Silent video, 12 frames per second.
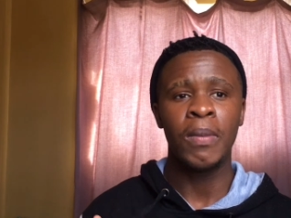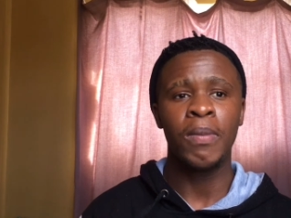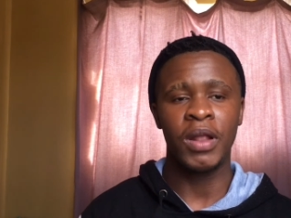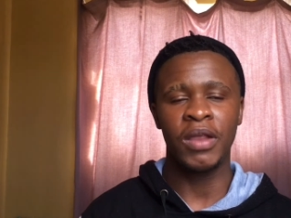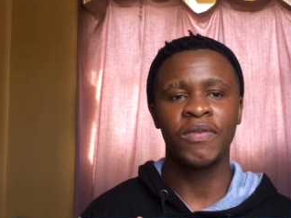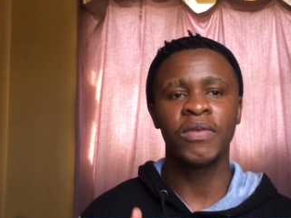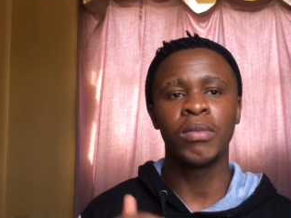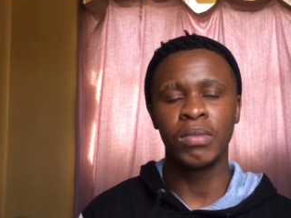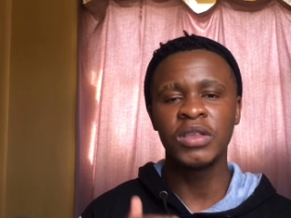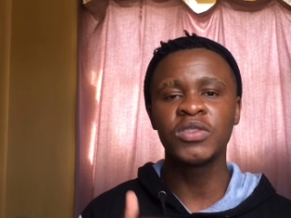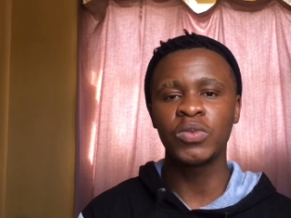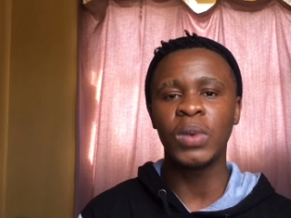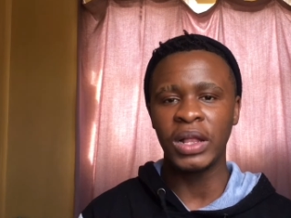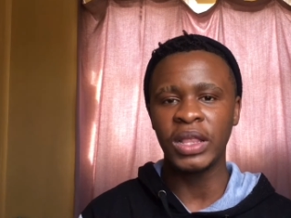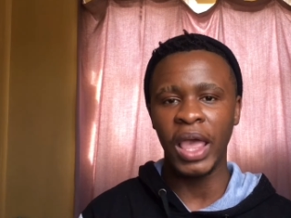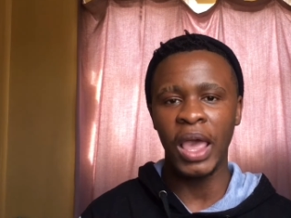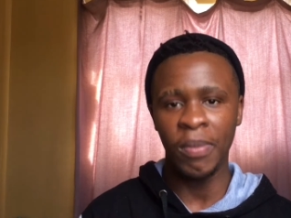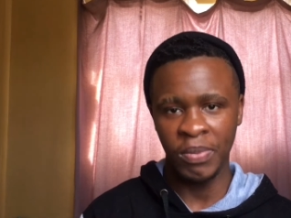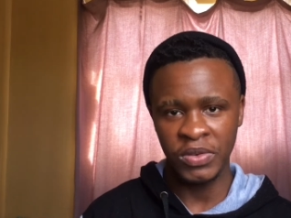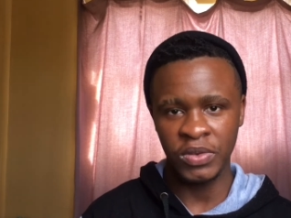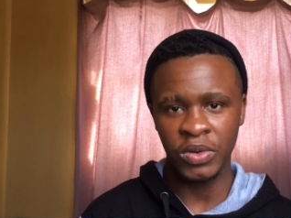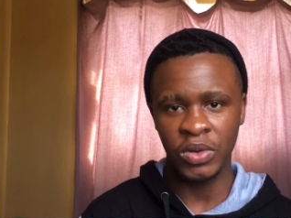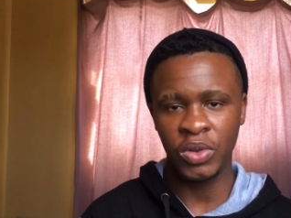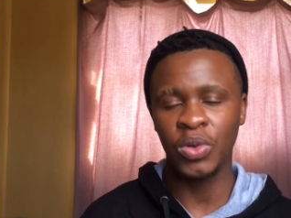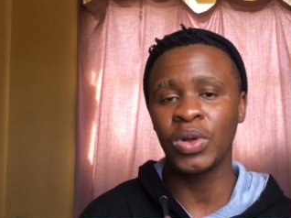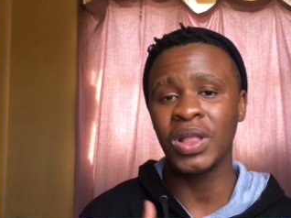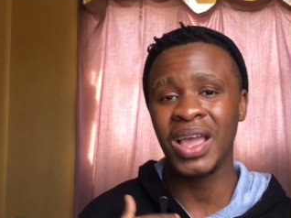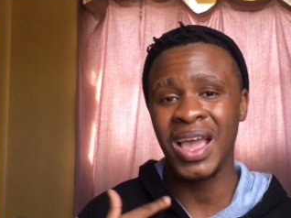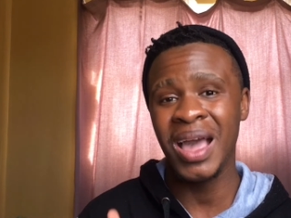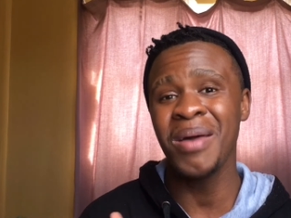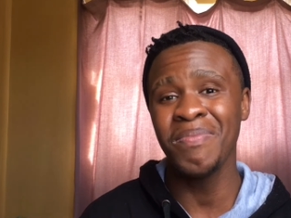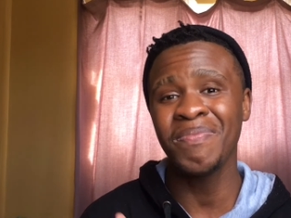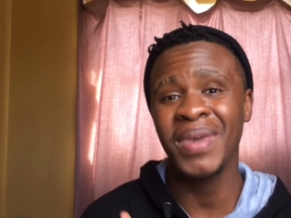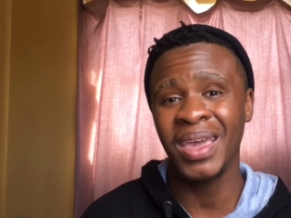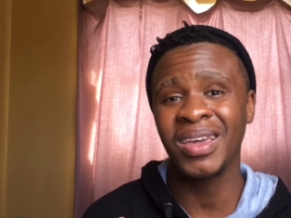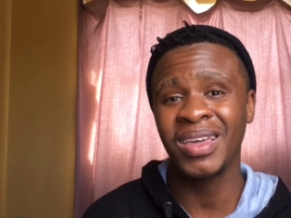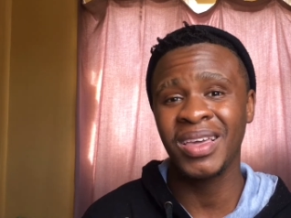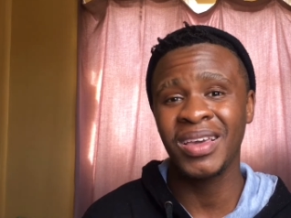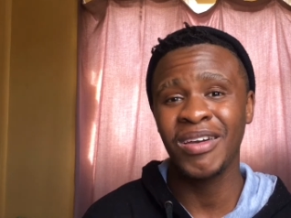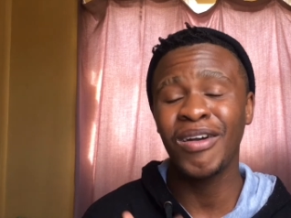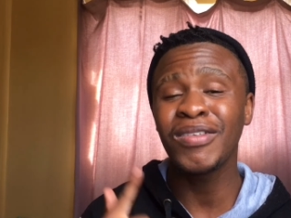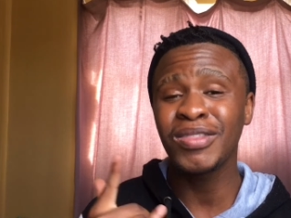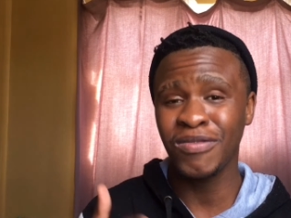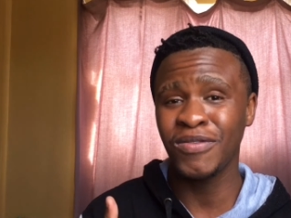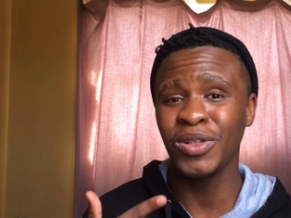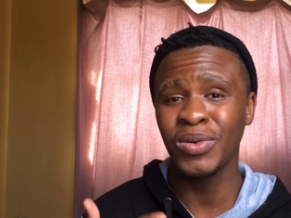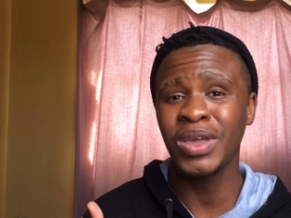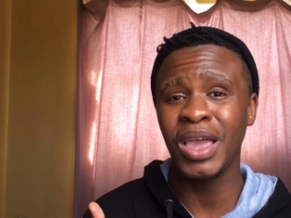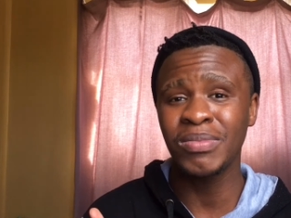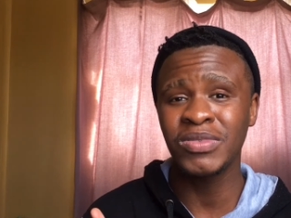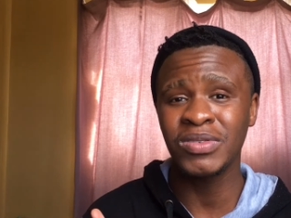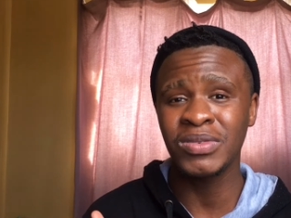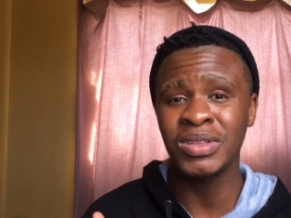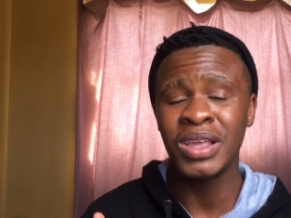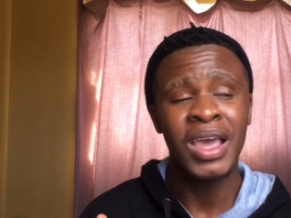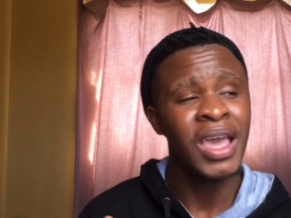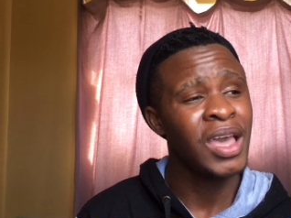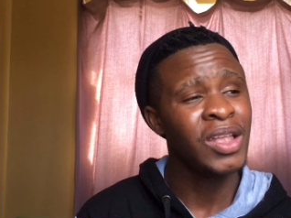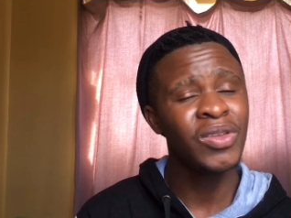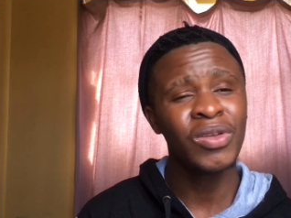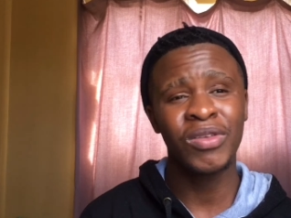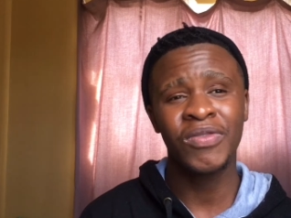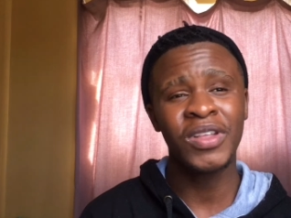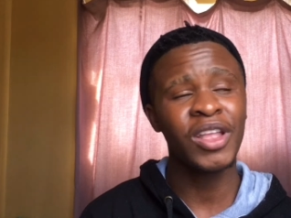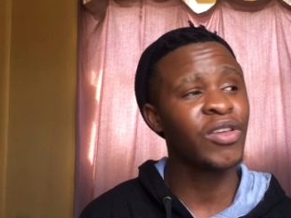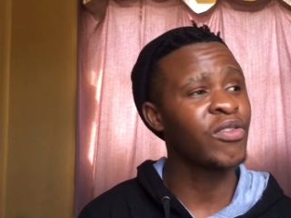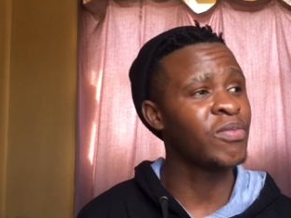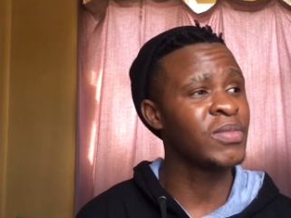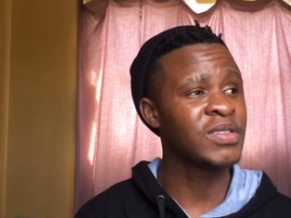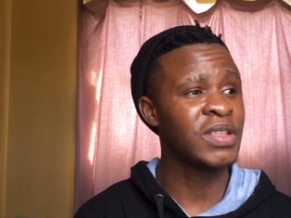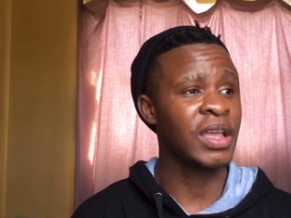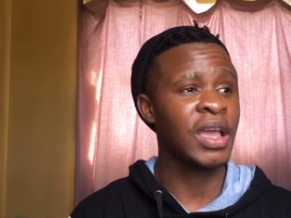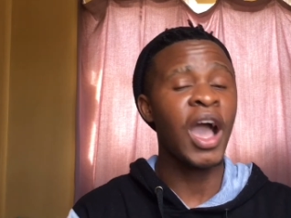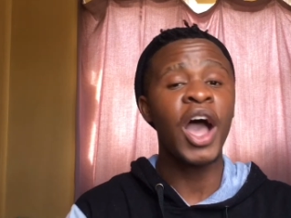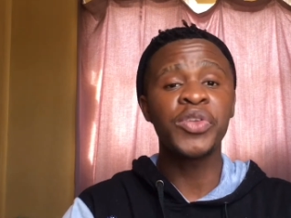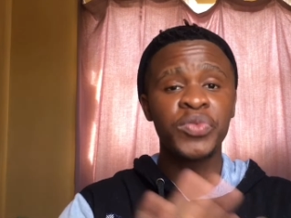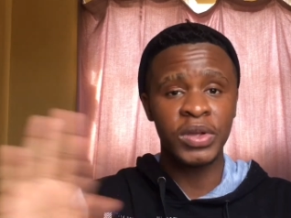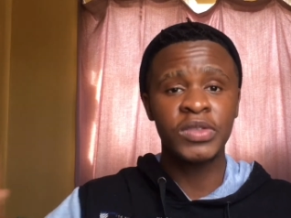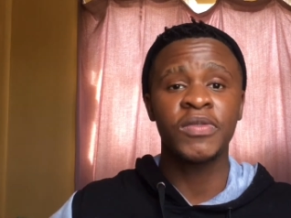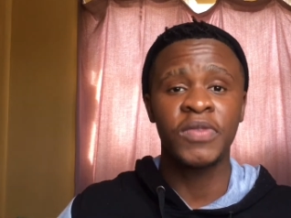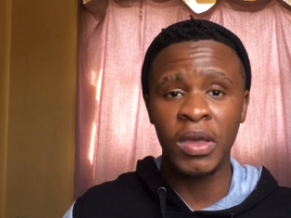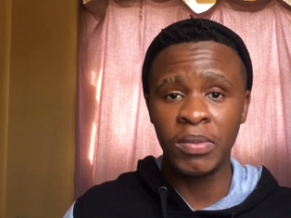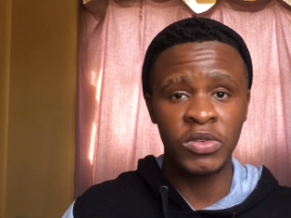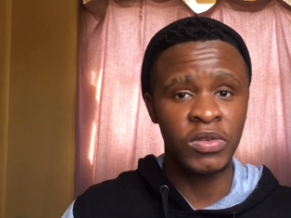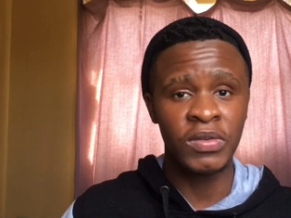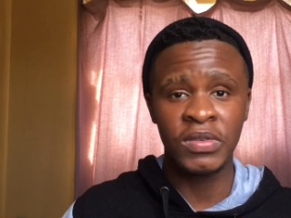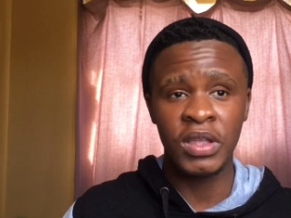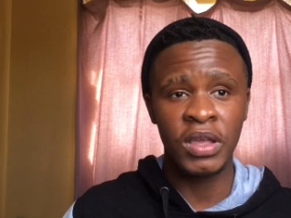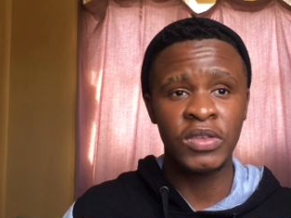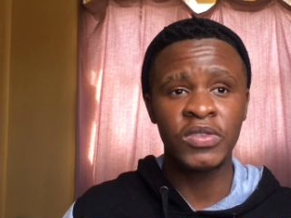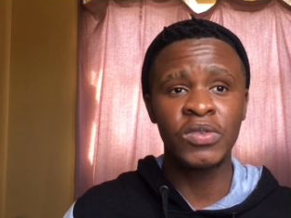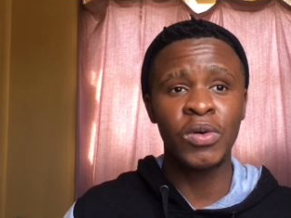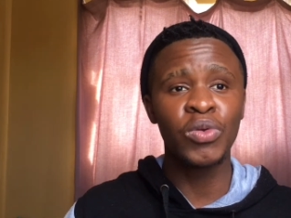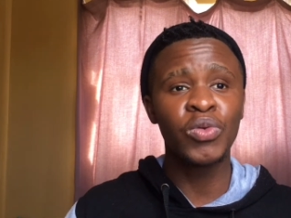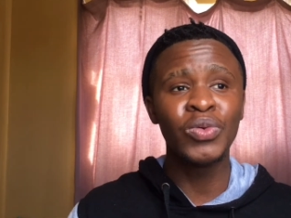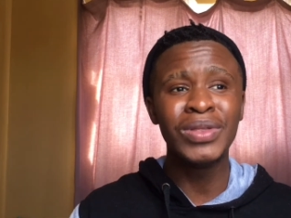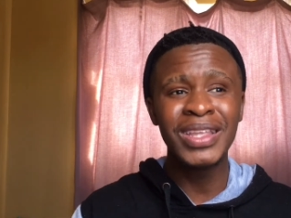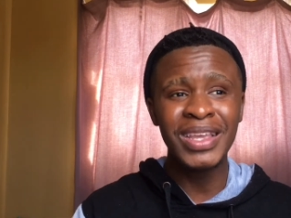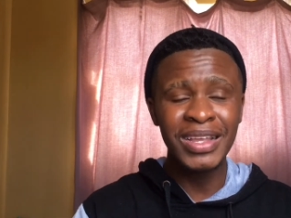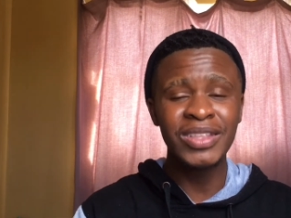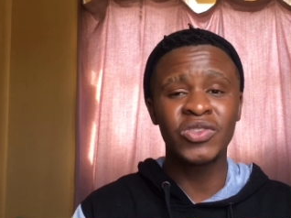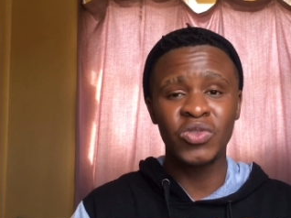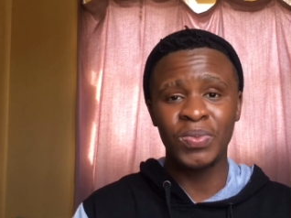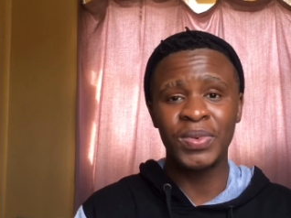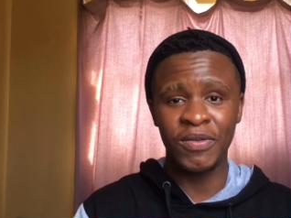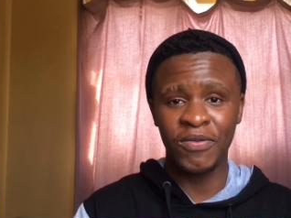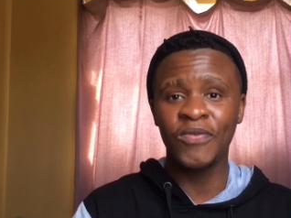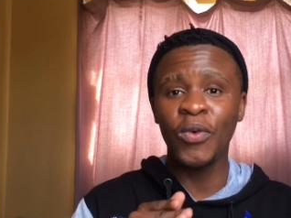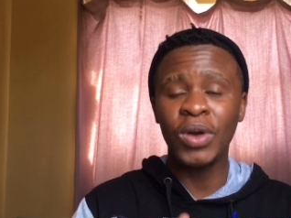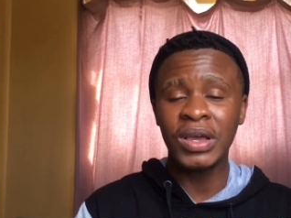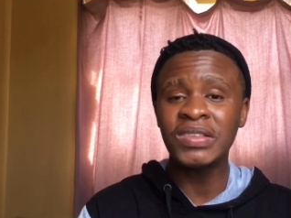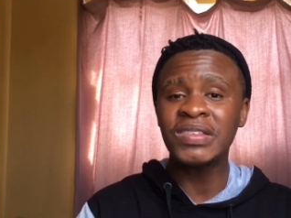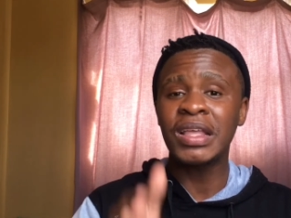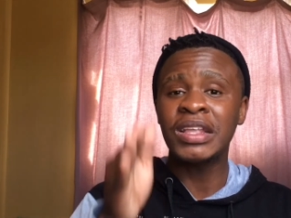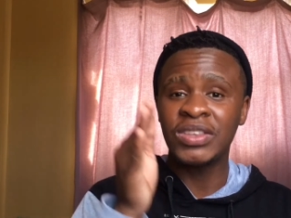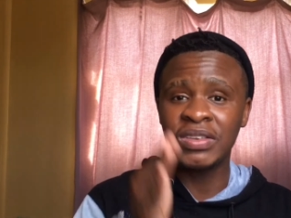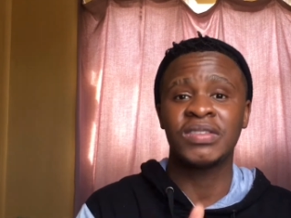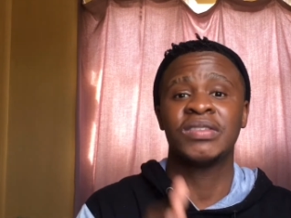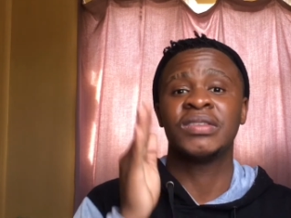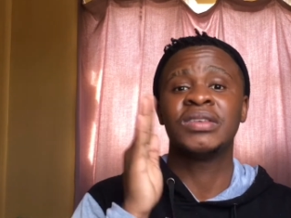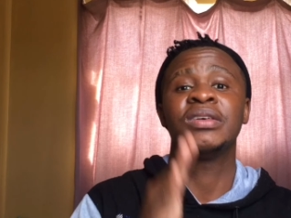But if you miss one episode, you're gonna come back the following episode. You're gonna feel like you've missed like hundreds of episodes there. So you need to be focused and just